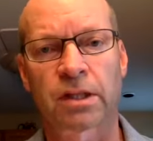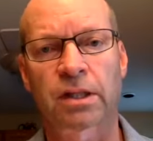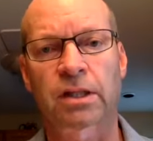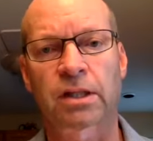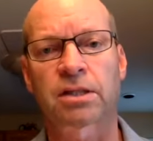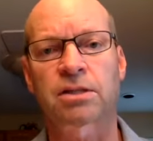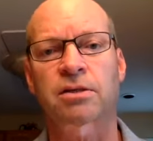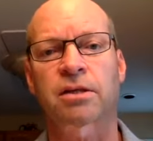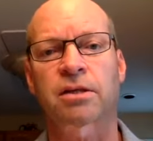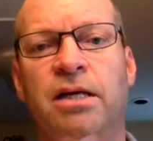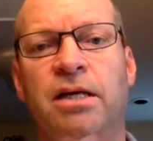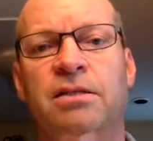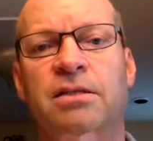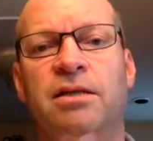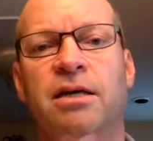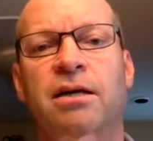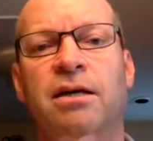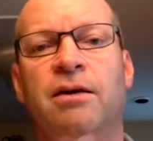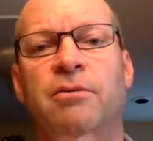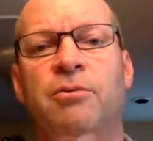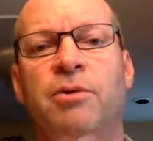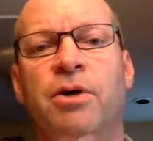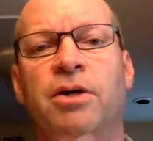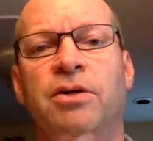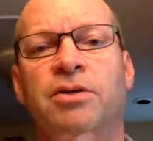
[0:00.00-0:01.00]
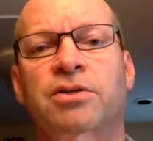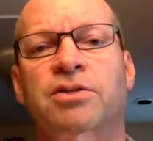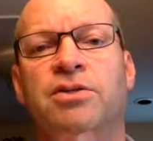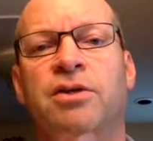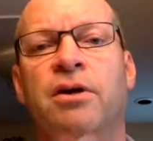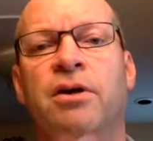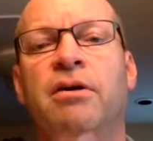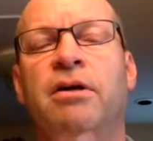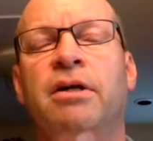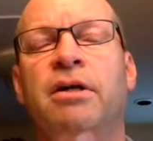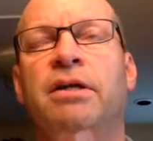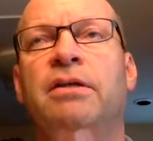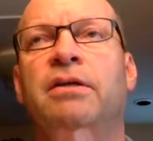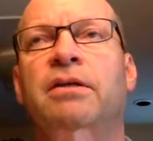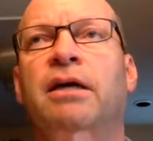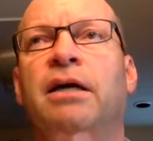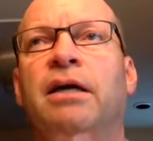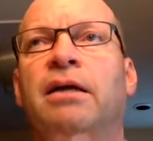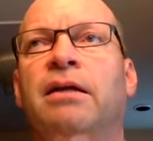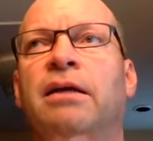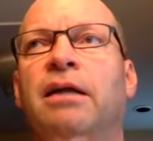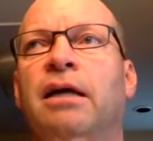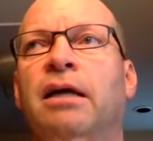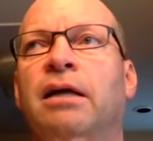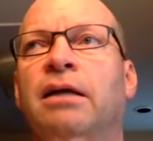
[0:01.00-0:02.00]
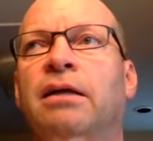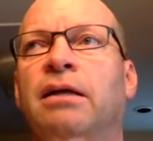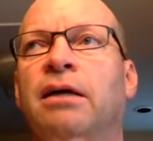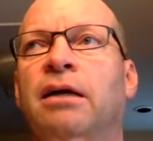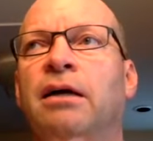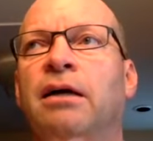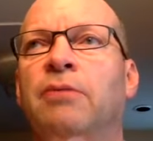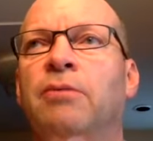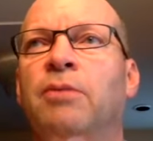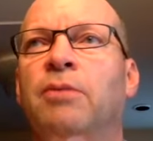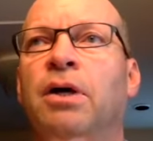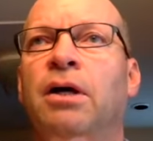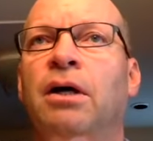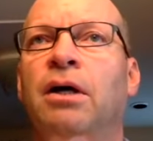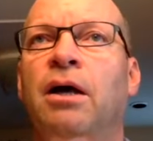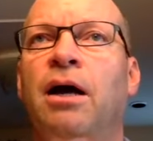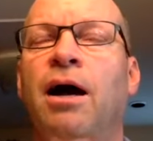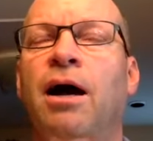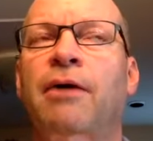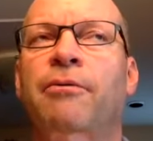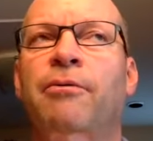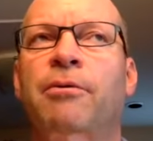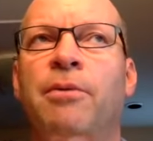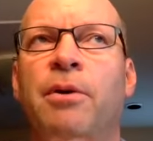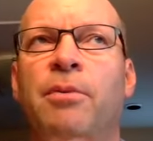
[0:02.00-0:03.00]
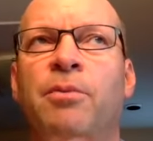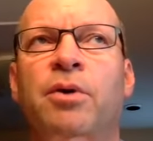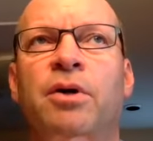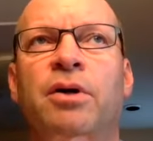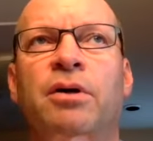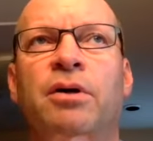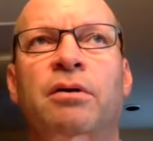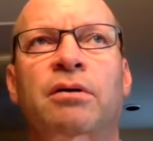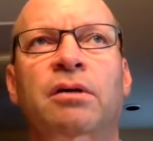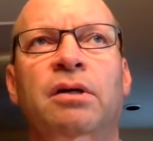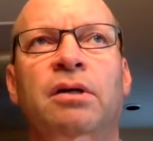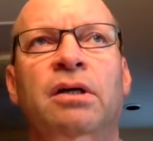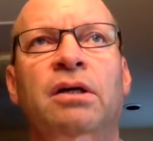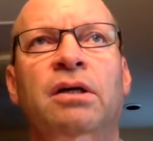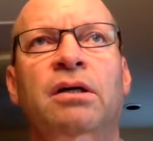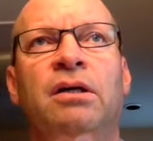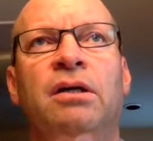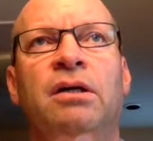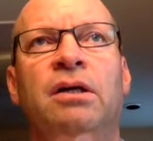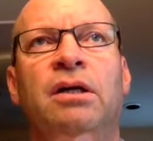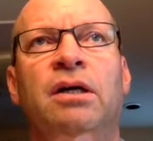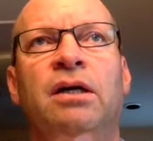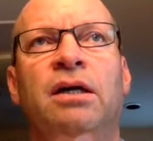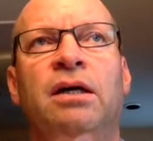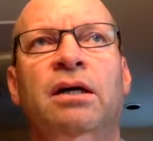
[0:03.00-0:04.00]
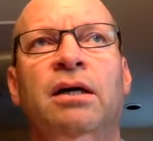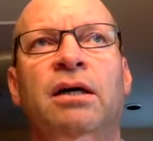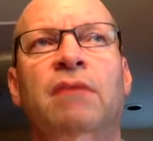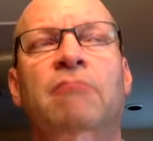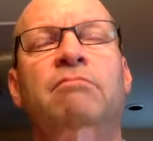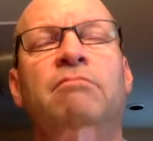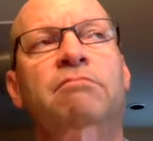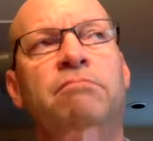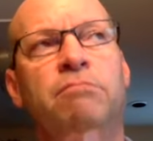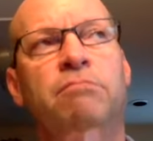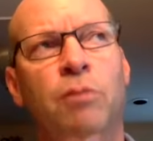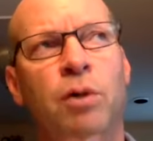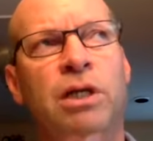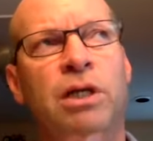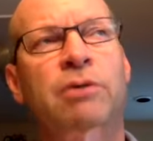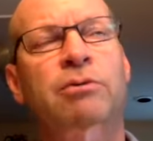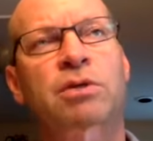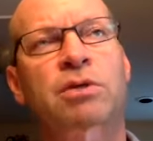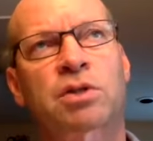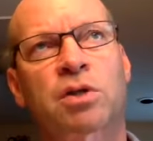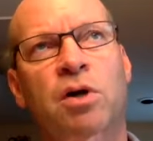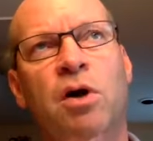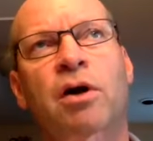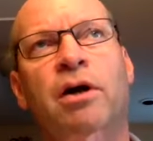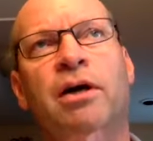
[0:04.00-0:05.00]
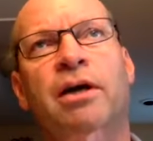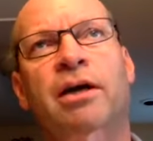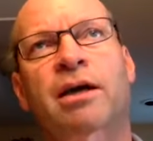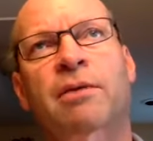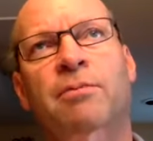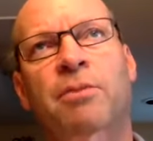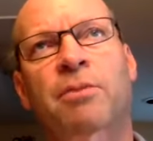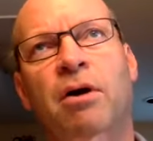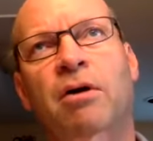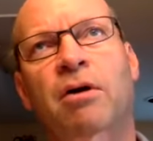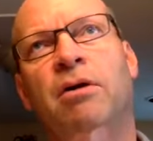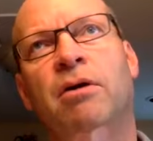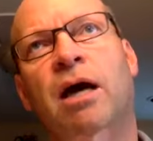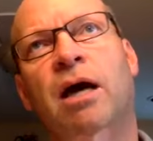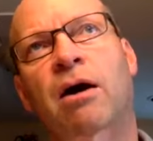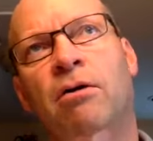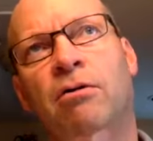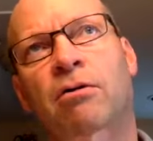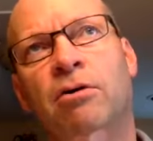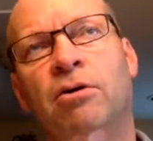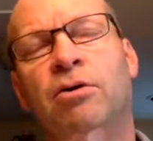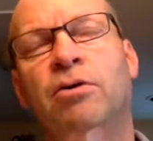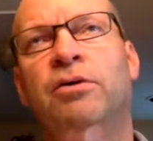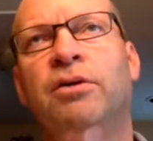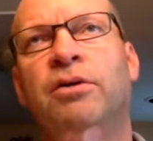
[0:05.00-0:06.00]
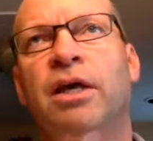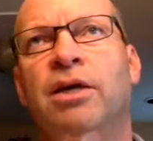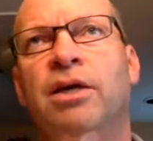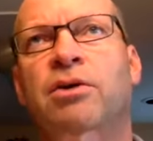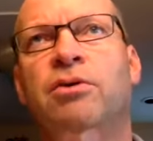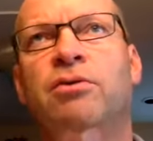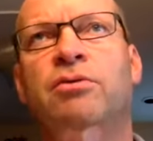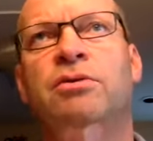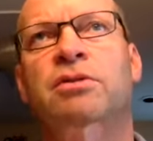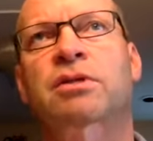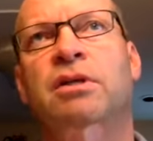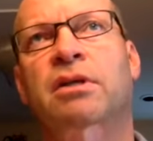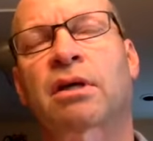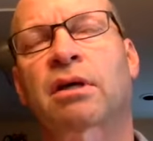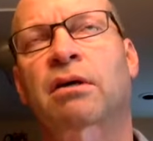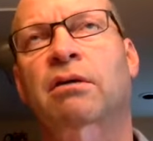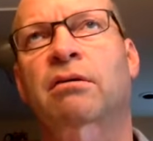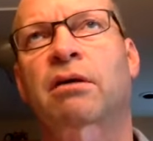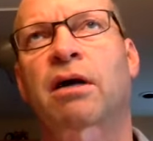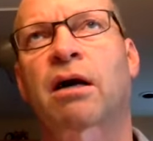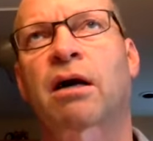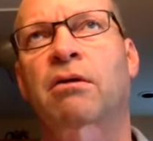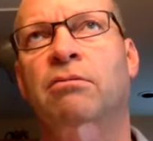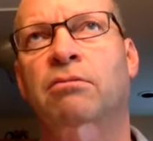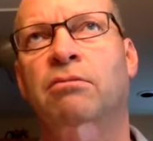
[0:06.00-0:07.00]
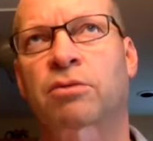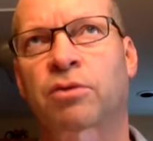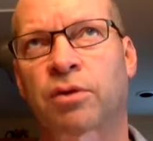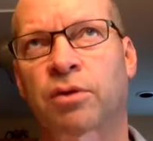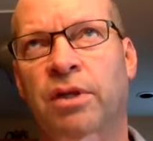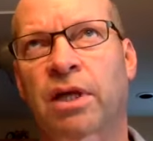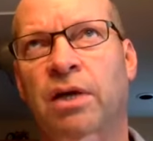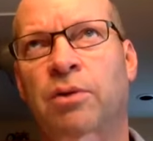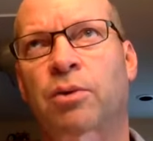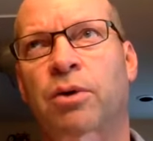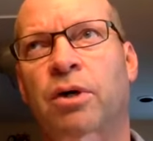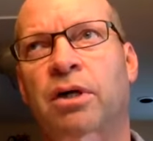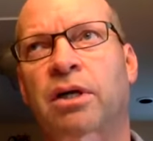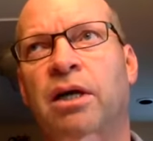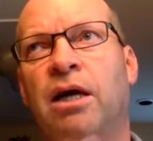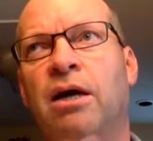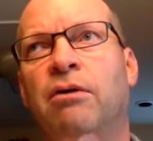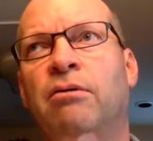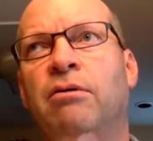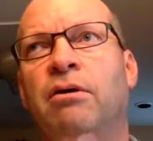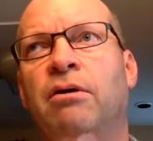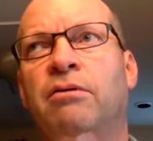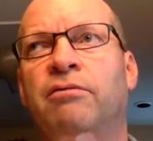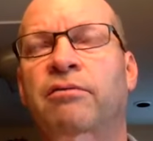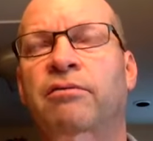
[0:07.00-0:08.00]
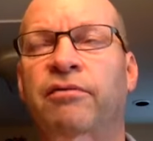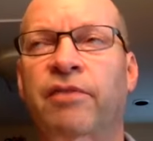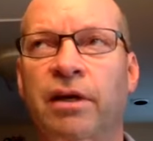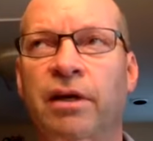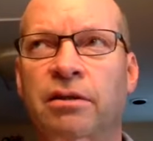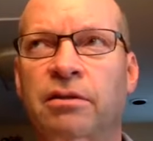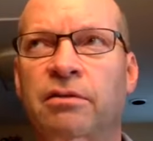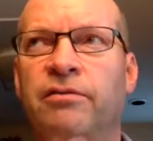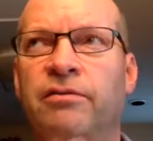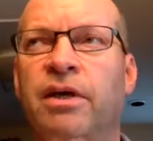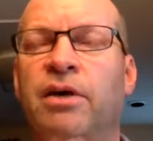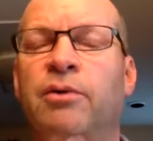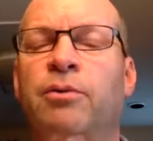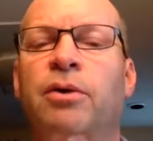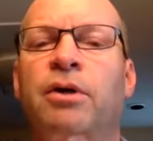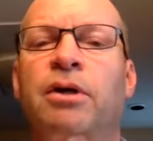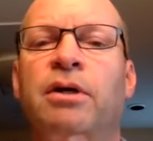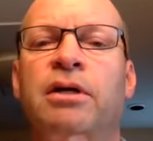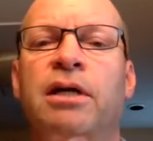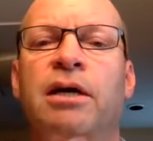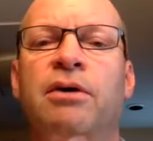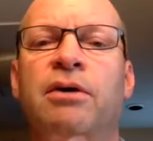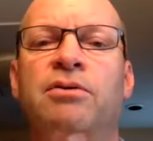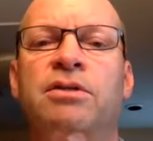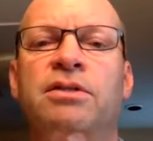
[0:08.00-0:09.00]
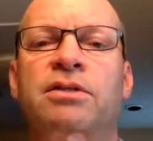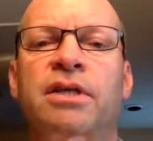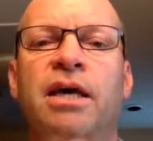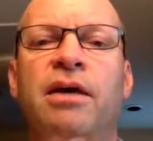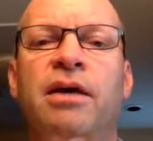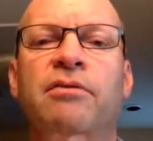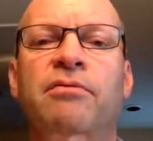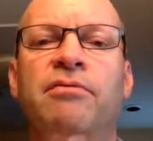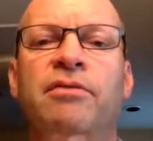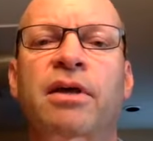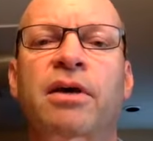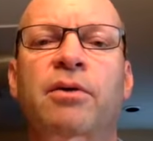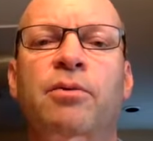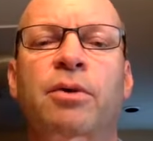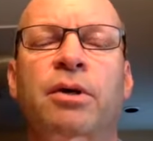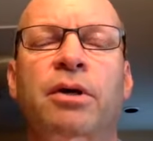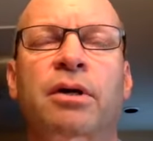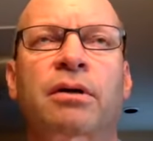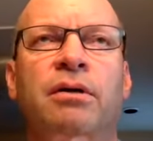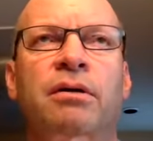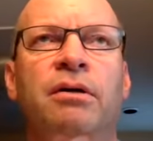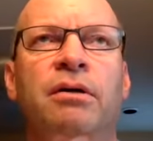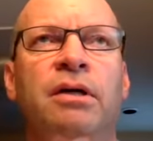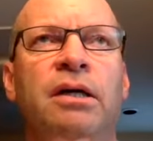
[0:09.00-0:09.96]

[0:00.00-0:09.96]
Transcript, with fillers: So kind of where it started. And then um, I remember uh, when he was talking about how good they used or how good they were and how effective they were and how safe they were.